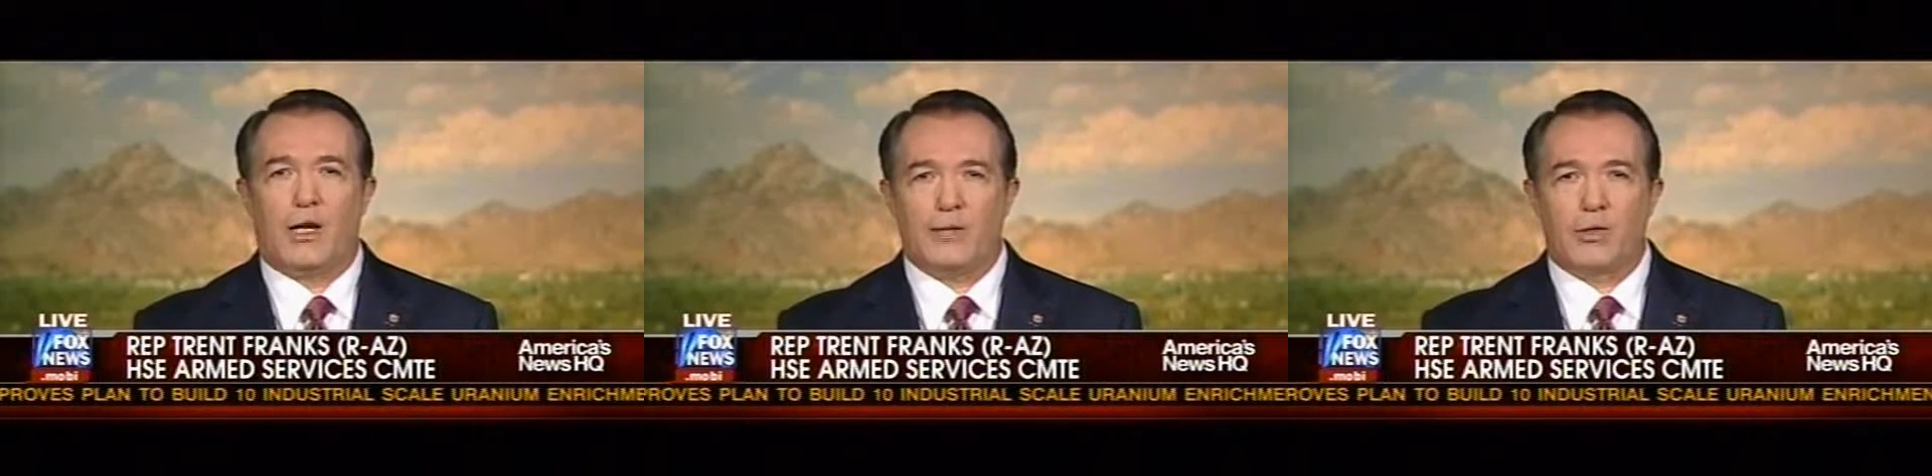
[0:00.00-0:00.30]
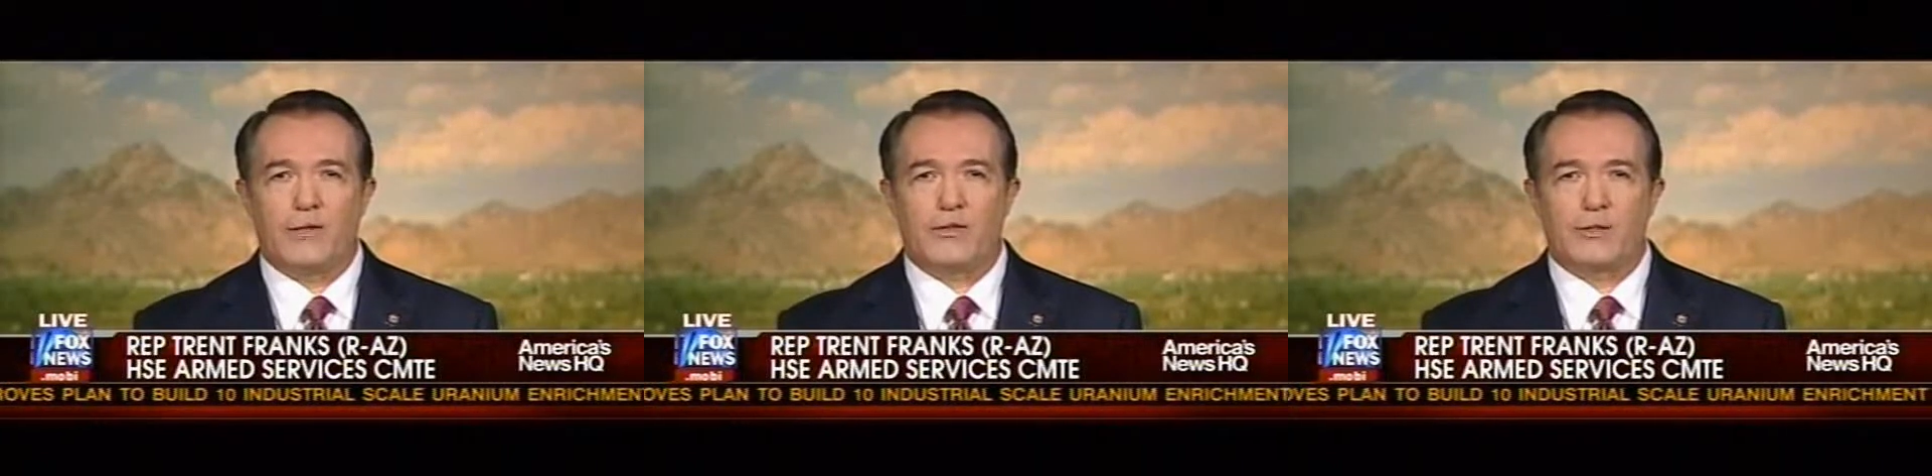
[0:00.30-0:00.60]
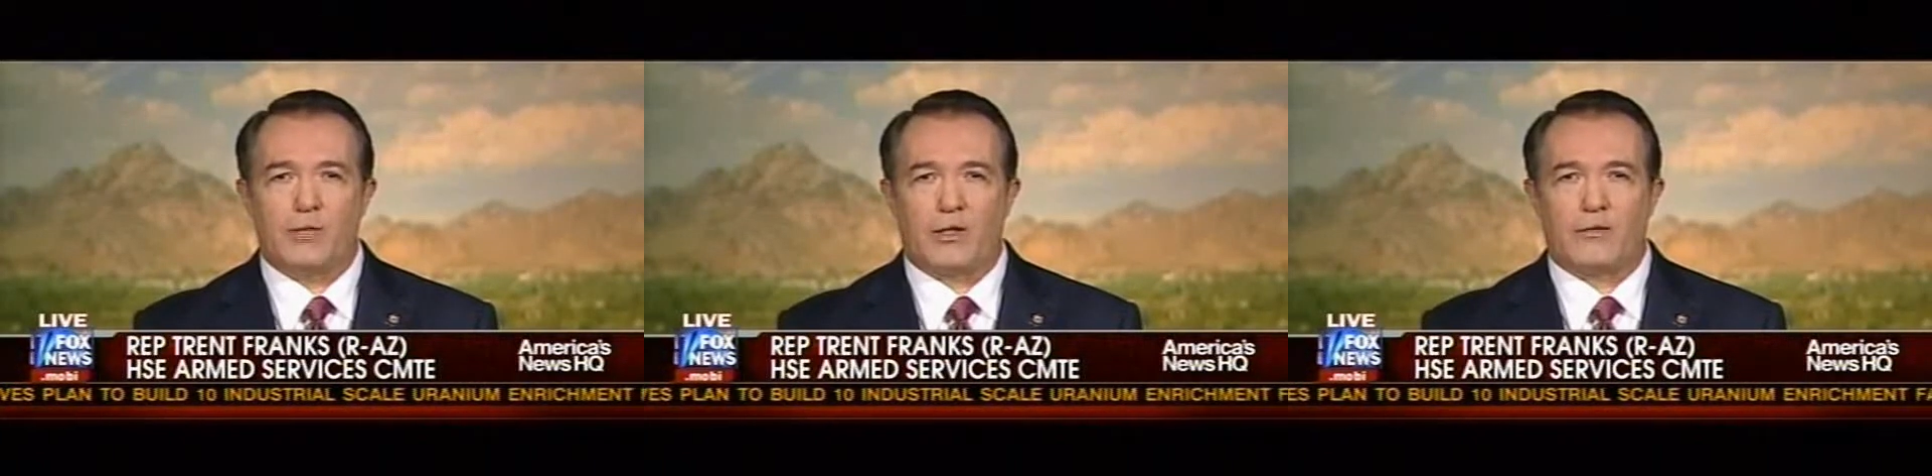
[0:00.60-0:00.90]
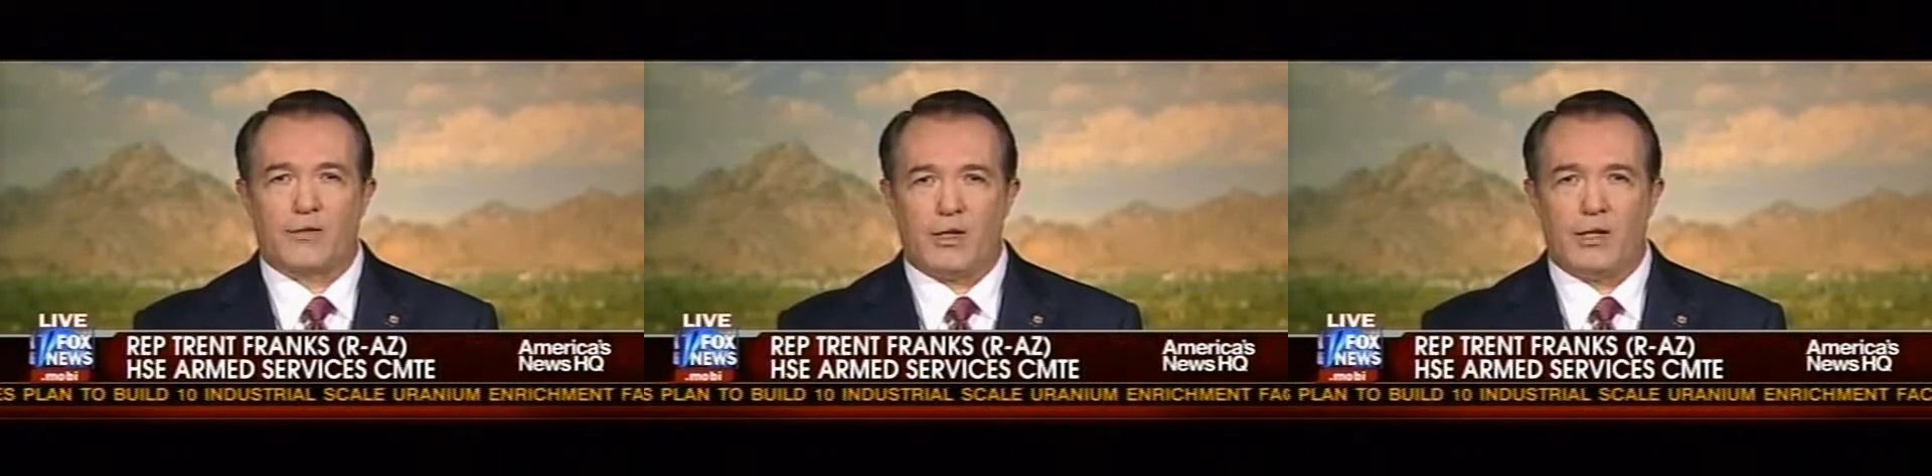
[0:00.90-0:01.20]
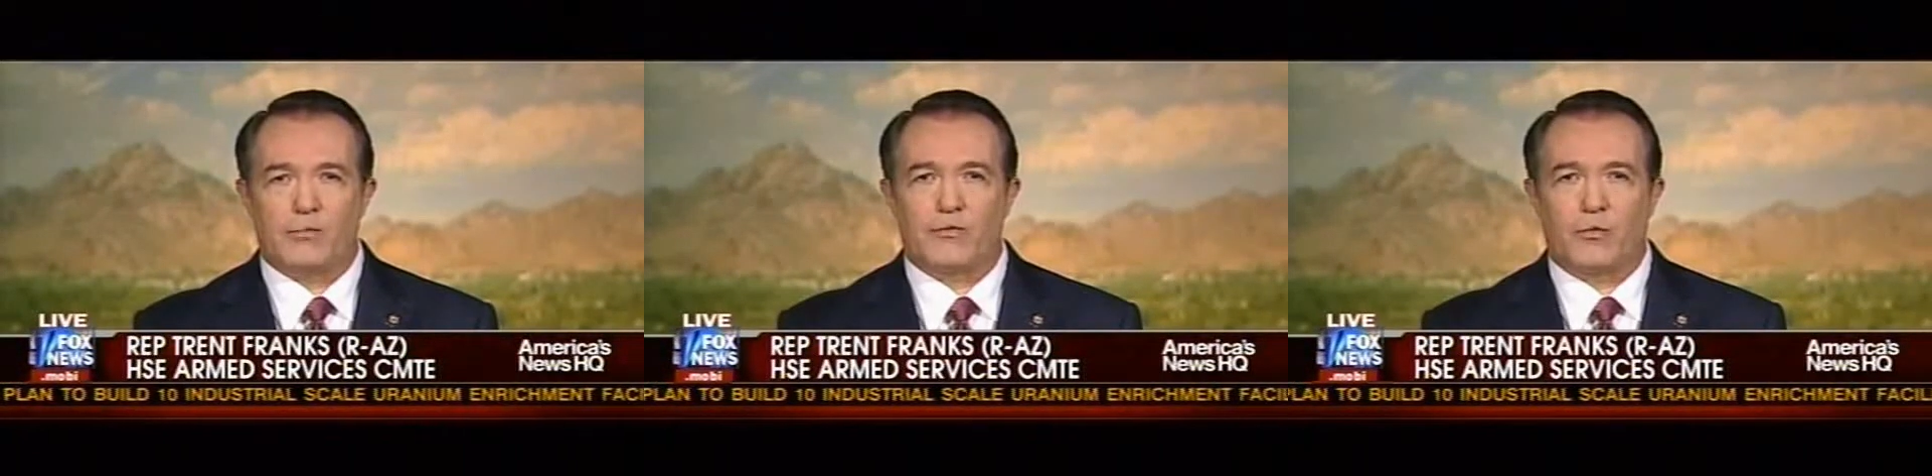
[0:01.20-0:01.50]
I believe it's a matter of
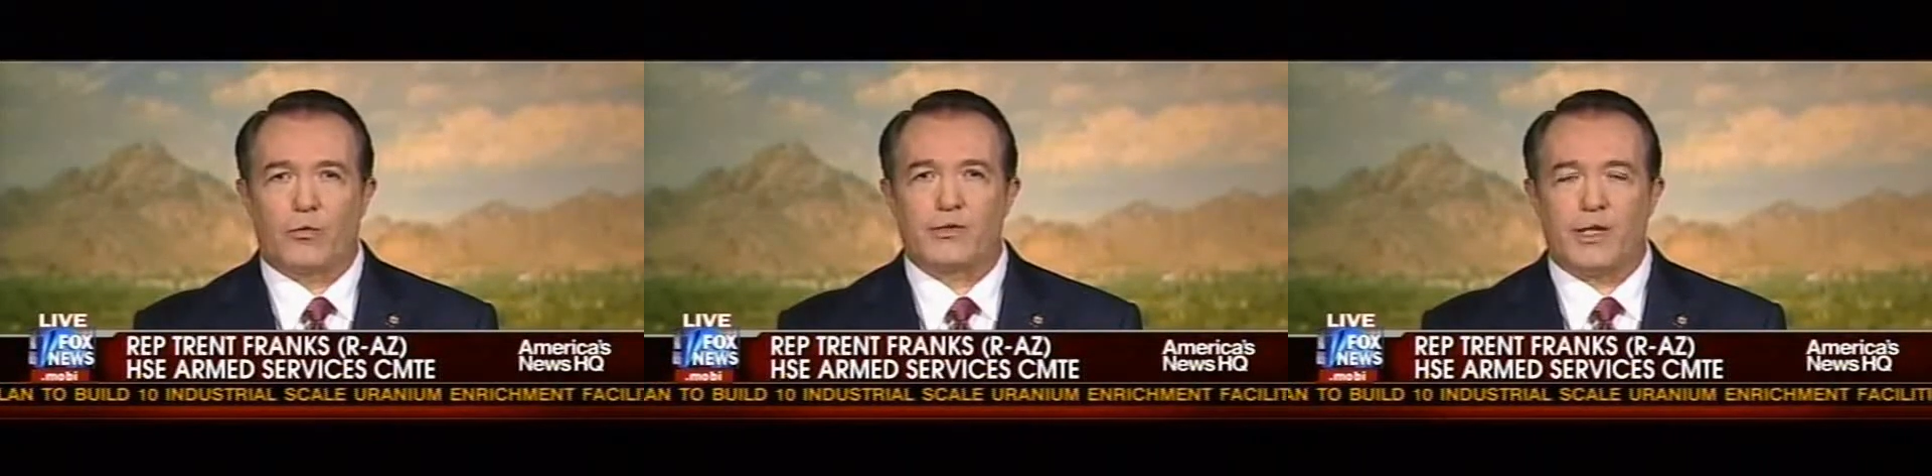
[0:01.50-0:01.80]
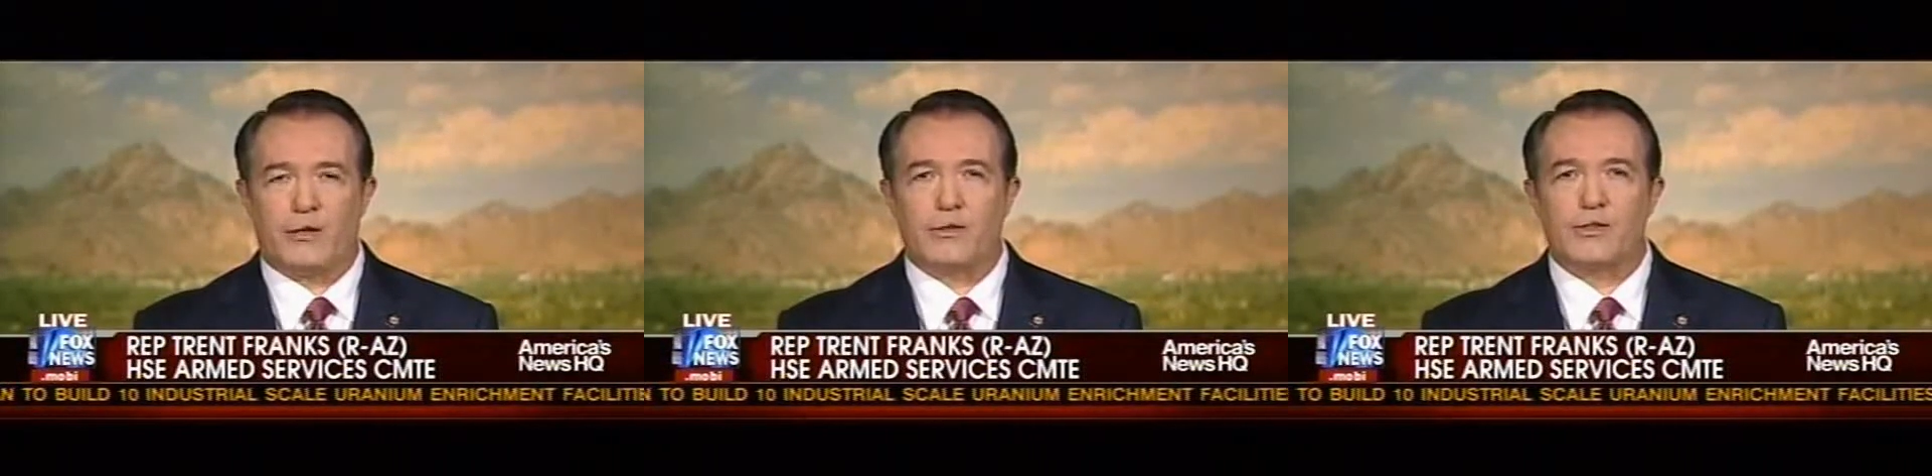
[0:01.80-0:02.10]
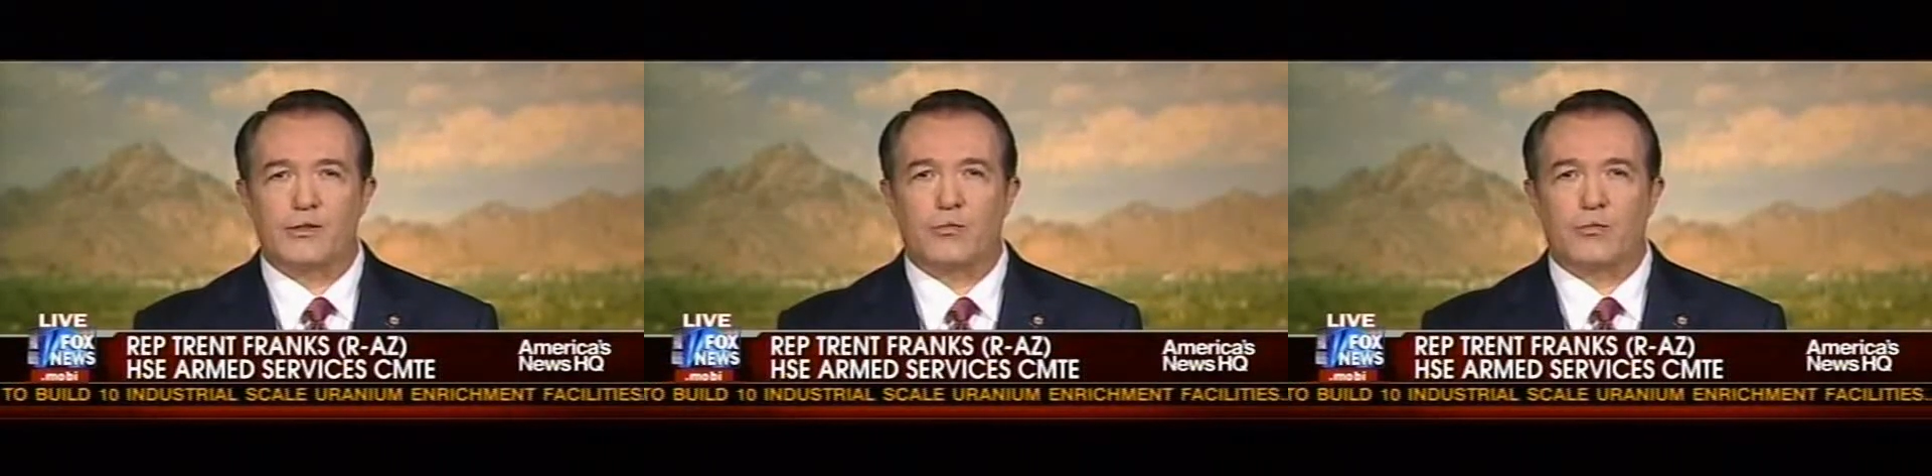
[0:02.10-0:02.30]
time before terrorists